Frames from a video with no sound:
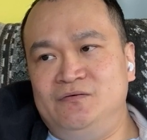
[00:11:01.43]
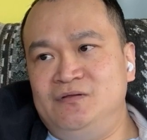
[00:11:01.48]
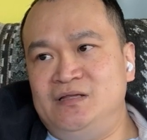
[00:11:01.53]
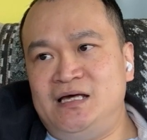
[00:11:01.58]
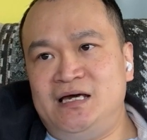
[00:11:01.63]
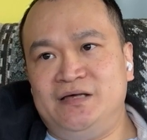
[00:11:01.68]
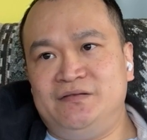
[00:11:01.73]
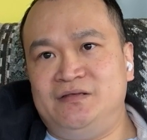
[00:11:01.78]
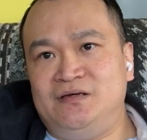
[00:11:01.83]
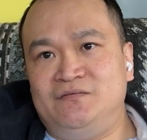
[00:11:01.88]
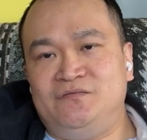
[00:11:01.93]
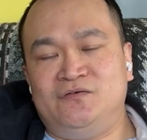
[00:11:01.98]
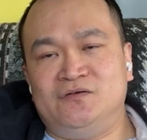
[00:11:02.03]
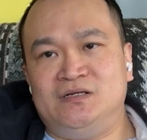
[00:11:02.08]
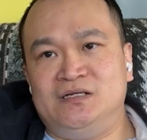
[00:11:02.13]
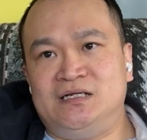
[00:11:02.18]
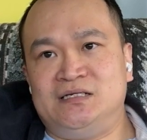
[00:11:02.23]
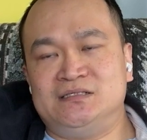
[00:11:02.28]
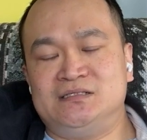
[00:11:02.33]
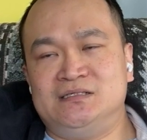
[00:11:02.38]
like that for the
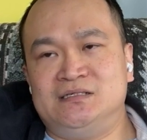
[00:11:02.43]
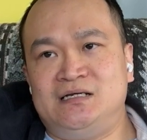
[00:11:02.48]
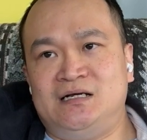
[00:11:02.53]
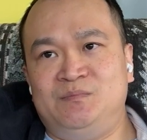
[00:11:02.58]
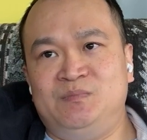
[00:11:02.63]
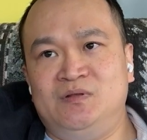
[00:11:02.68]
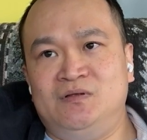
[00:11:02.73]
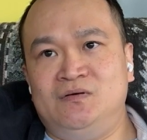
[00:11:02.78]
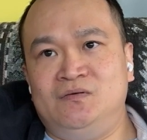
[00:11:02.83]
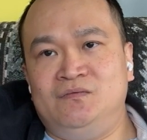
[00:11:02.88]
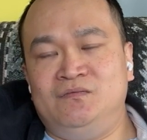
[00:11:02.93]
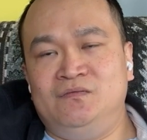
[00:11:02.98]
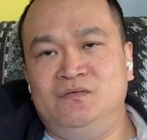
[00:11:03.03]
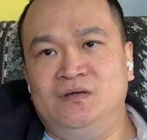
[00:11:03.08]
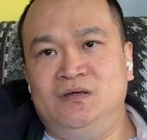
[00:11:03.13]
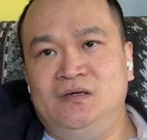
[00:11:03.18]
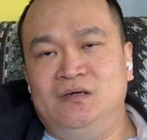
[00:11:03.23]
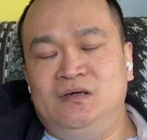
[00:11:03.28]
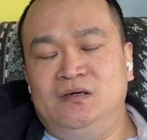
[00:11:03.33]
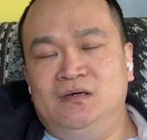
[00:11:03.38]
last couple of
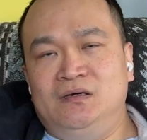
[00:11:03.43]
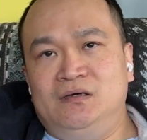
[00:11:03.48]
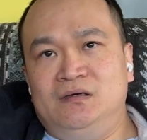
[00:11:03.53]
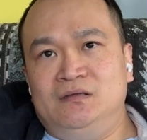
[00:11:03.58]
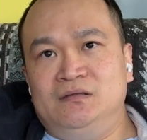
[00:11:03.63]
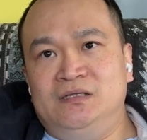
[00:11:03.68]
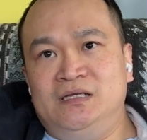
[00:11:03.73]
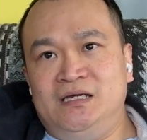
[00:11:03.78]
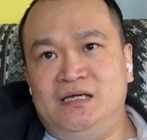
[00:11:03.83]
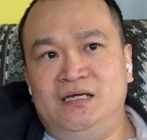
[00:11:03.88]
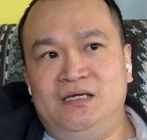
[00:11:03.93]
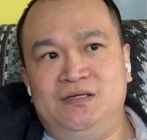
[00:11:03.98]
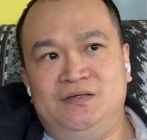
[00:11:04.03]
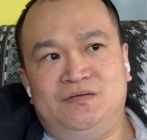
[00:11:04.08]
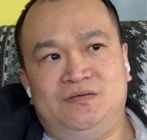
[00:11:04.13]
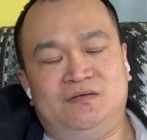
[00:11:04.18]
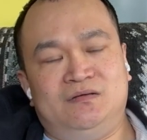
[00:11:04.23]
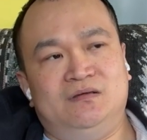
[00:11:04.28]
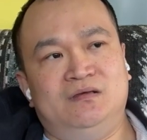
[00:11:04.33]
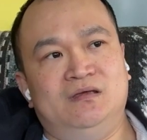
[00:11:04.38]

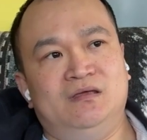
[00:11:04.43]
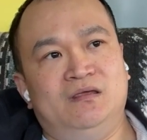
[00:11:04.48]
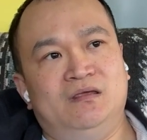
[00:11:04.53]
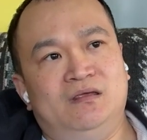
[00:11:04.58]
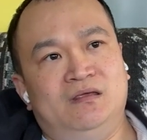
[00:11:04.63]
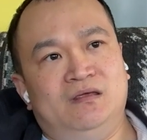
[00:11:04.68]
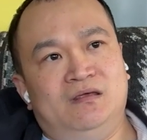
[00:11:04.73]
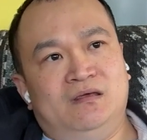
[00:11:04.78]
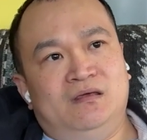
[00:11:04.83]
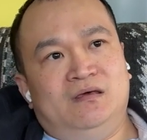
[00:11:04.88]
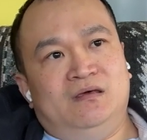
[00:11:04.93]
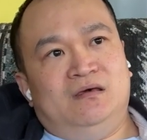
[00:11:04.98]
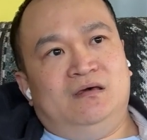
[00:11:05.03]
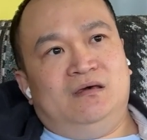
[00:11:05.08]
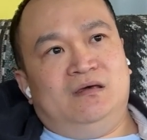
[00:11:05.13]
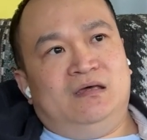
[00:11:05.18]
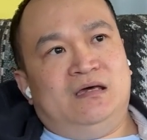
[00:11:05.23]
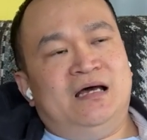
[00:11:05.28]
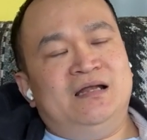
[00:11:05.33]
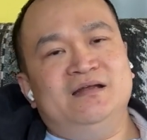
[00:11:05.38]
days.
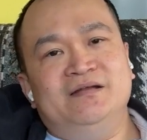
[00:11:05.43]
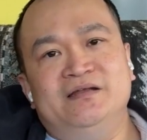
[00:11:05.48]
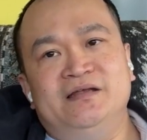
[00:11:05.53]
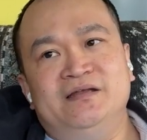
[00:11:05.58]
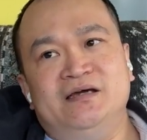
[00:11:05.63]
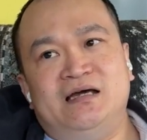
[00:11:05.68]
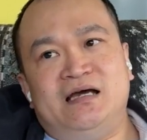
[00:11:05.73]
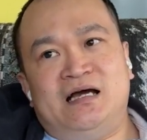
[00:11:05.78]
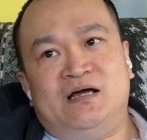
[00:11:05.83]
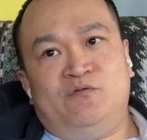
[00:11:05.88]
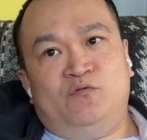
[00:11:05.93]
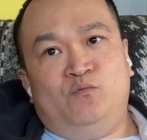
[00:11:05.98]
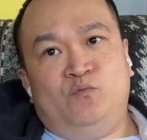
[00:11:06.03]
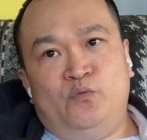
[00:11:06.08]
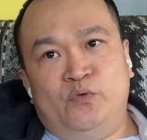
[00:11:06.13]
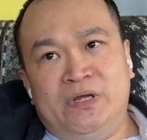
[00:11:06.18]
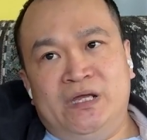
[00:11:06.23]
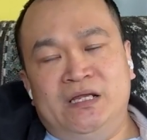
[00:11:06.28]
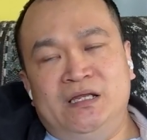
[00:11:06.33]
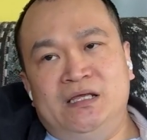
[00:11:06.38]
Other than that, I
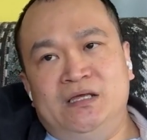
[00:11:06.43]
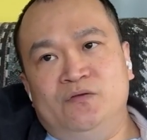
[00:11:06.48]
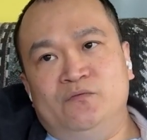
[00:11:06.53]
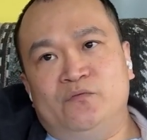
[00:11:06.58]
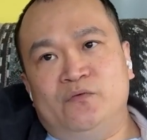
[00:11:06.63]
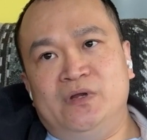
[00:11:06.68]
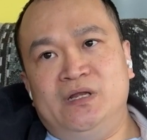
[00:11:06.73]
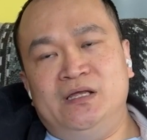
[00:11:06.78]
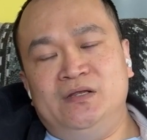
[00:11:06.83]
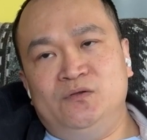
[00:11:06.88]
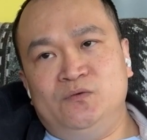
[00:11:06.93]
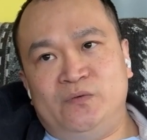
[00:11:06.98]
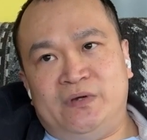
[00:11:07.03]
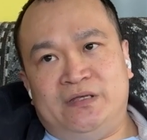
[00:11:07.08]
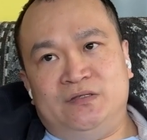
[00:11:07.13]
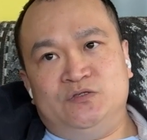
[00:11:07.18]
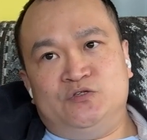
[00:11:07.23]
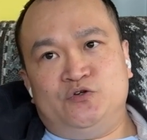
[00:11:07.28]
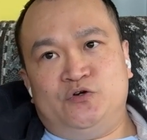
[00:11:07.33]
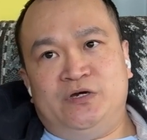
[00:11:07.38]
really do
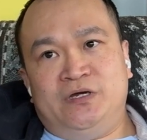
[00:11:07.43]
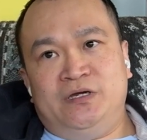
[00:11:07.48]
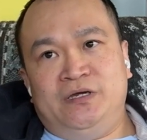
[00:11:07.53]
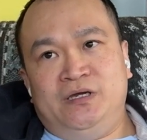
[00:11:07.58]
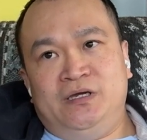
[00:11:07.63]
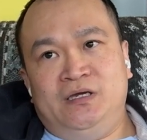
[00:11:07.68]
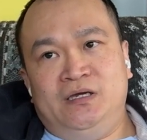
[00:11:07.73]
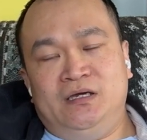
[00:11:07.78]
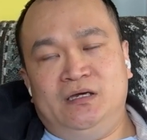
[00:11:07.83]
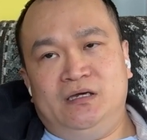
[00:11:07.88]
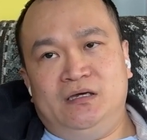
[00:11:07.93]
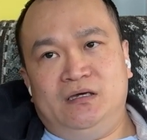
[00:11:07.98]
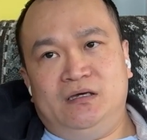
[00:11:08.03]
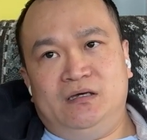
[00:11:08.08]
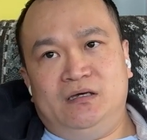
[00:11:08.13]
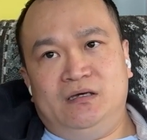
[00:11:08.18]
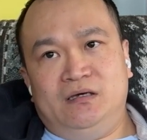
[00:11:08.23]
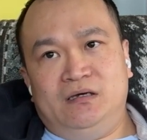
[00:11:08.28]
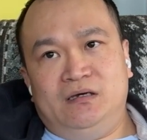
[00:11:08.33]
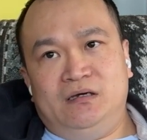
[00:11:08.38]
enjoy
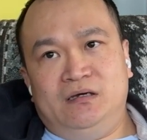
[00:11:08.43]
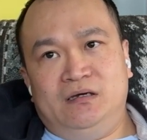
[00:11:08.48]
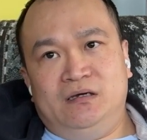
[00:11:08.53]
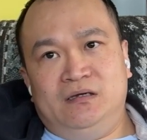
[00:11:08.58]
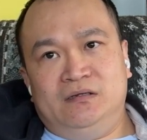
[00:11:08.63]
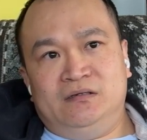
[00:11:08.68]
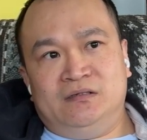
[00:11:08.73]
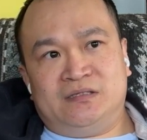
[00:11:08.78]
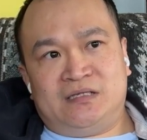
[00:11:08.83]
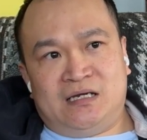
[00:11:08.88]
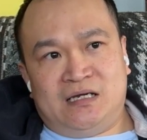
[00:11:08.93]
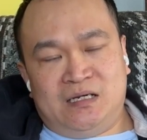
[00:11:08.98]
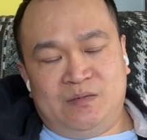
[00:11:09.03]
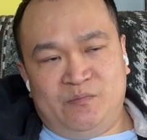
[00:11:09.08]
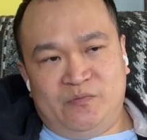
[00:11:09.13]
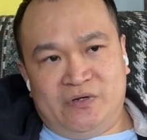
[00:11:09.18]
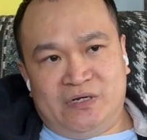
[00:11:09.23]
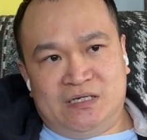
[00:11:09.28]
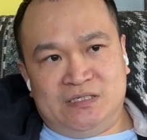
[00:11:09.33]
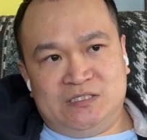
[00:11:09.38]
the time
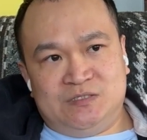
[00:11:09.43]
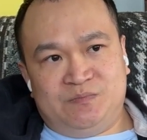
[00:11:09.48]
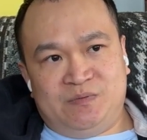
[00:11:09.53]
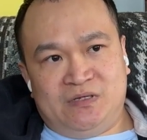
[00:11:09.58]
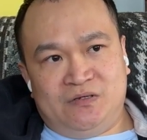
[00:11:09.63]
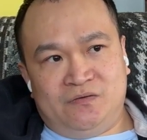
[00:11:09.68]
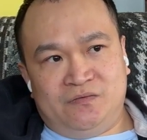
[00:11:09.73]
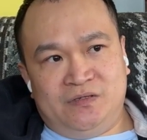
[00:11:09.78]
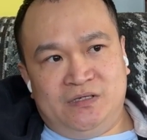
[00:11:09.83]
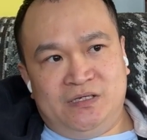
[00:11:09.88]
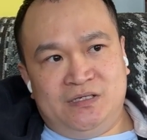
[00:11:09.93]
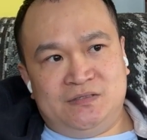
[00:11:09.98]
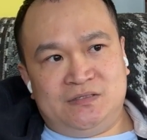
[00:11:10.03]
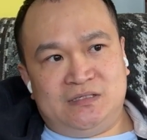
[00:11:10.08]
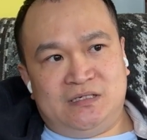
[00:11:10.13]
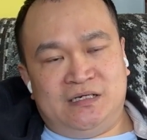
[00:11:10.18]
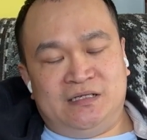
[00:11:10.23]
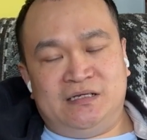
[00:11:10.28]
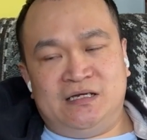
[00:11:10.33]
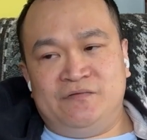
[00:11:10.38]
when I spend on this,
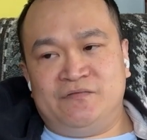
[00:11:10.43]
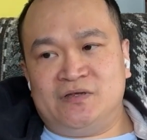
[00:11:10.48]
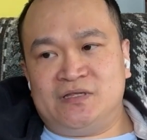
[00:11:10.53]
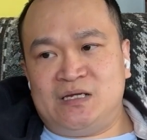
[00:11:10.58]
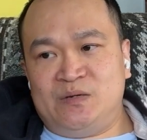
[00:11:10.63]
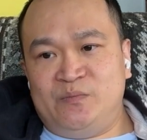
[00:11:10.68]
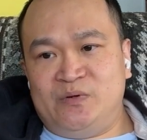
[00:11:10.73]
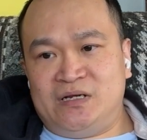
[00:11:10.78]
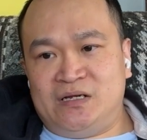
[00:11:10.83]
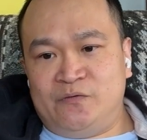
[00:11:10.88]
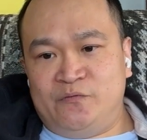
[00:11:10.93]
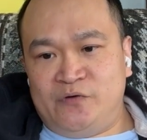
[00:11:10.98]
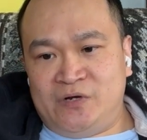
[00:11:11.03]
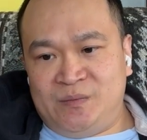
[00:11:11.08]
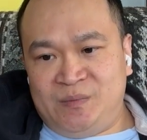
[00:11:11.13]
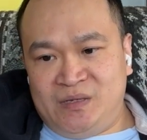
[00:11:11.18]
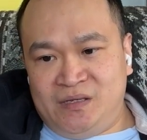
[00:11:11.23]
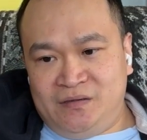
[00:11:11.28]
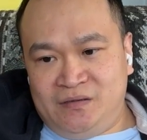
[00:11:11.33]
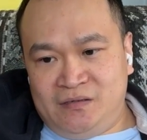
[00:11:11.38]
and every time when I
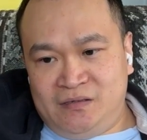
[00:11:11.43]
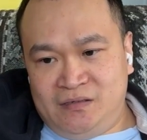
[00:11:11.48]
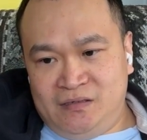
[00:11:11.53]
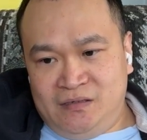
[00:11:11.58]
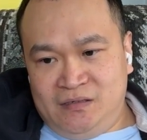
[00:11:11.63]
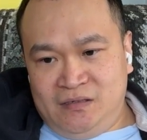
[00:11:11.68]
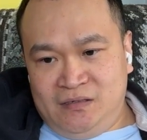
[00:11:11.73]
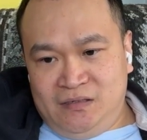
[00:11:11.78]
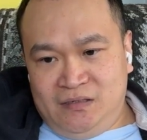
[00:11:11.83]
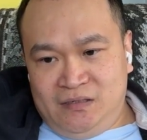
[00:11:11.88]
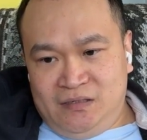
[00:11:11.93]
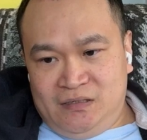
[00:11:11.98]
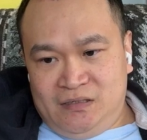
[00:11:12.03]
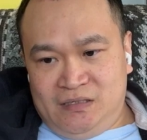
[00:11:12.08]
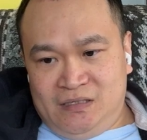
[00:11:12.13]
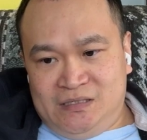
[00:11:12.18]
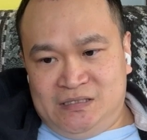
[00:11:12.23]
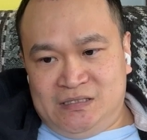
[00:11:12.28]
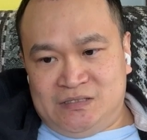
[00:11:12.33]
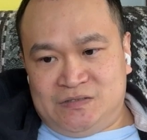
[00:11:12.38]
grab it,
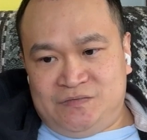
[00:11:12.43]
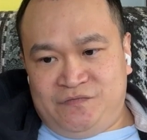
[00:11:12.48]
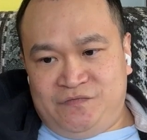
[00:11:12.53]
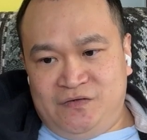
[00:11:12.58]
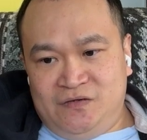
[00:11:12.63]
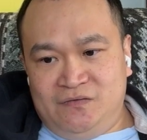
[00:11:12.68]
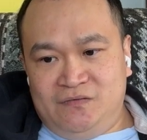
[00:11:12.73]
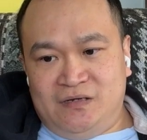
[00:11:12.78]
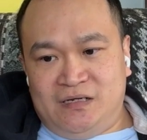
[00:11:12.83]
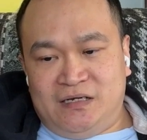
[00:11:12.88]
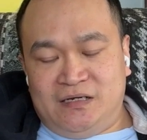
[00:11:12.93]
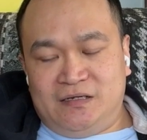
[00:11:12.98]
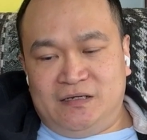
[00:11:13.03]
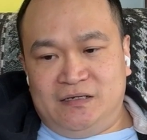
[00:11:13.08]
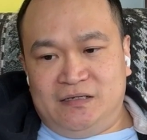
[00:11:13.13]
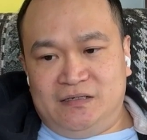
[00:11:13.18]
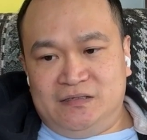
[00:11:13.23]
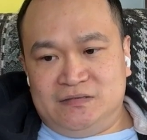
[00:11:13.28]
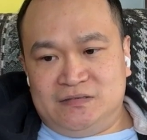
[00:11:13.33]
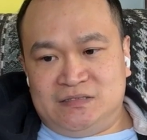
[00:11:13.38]
it just feels like
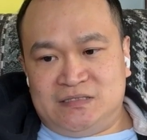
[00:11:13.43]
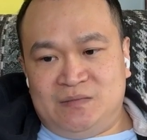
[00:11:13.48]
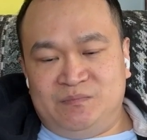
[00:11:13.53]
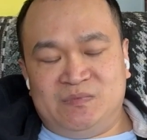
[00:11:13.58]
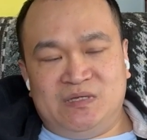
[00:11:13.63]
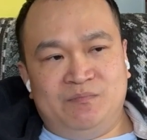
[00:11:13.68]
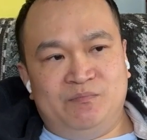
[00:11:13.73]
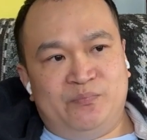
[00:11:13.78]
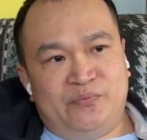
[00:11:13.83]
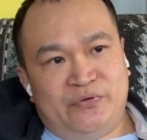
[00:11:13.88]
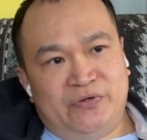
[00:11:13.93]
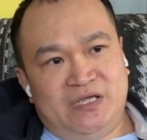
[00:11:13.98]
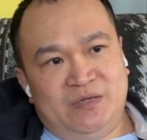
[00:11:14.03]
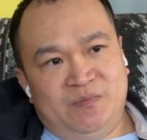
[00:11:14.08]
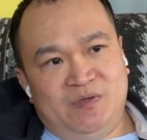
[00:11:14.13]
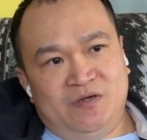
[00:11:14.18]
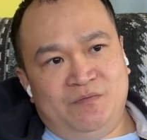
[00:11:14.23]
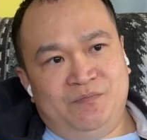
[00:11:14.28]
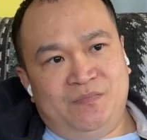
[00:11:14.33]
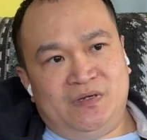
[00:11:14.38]
something
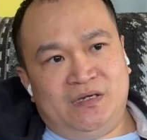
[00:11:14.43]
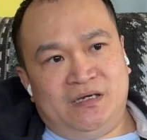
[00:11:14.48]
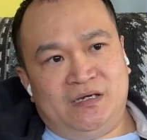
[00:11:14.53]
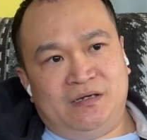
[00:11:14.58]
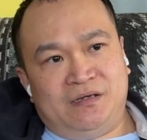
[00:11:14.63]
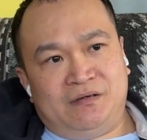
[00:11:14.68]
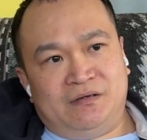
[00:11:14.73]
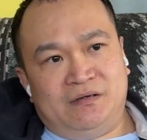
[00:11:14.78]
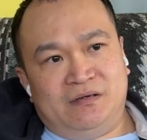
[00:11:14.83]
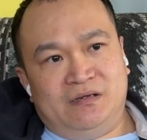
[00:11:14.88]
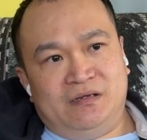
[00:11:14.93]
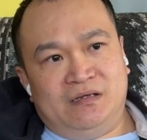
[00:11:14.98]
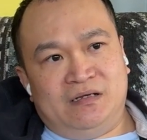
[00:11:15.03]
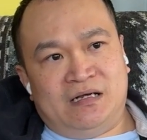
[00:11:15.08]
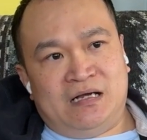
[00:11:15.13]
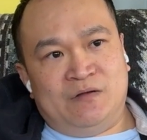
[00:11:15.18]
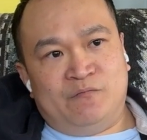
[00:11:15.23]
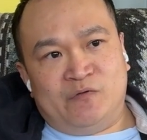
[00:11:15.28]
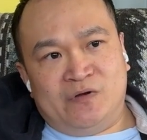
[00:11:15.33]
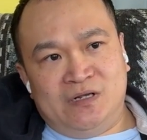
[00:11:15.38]
premium, and
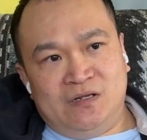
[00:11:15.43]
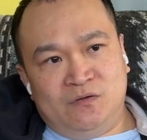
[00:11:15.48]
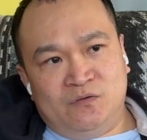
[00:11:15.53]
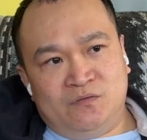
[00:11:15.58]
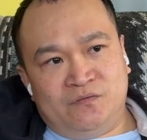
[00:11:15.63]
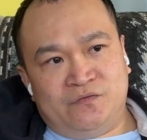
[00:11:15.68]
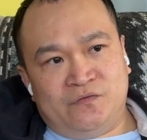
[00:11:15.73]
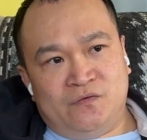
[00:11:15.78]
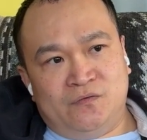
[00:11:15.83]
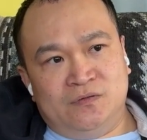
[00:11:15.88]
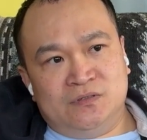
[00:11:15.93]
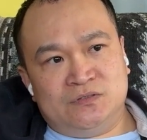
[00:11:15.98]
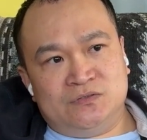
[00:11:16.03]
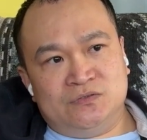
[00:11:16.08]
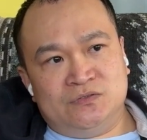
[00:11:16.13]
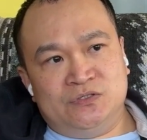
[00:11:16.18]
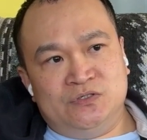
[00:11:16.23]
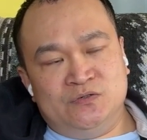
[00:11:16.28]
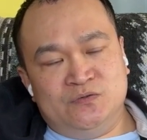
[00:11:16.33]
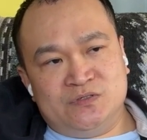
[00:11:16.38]
I really look forward to
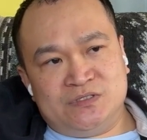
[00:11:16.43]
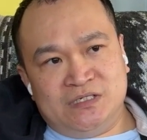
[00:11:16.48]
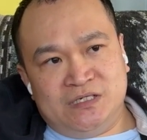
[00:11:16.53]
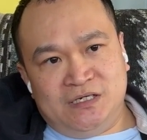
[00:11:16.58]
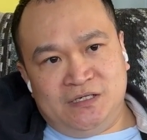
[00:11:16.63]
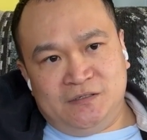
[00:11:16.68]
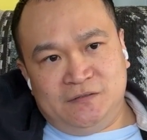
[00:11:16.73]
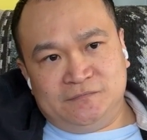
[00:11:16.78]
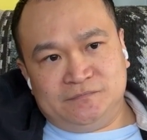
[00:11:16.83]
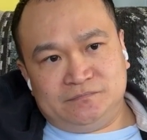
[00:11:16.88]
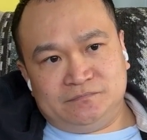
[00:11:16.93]
using it.